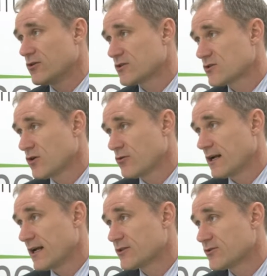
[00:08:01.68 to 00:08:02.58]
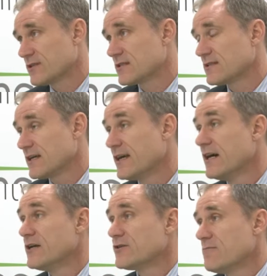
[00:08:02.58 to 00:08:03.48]
or store electricity
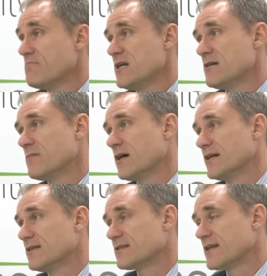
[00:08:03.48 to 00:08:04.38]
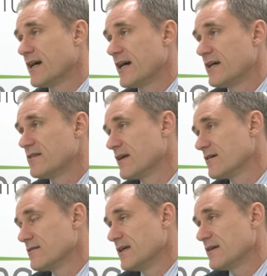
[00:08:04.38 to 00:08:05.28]
to minimize
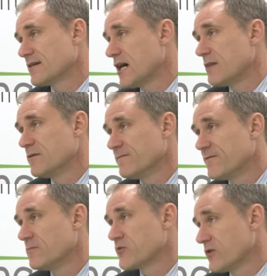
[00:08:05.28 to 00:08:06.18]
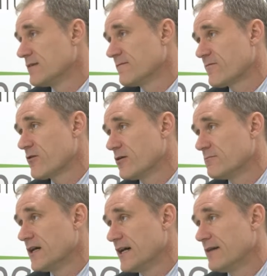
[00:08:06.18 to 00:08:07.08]
the carbon footprint
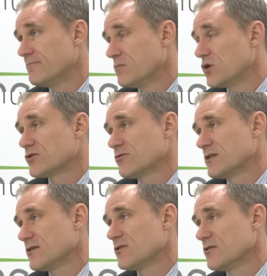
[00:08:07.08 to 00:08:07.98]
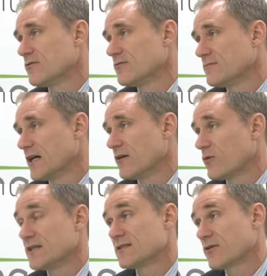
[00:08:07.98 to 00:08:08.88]
from more traditional
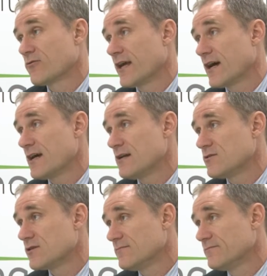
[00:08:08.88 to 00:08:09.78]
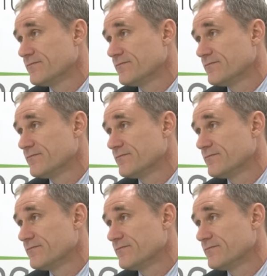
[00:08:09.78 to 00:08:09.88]
ways to create energy.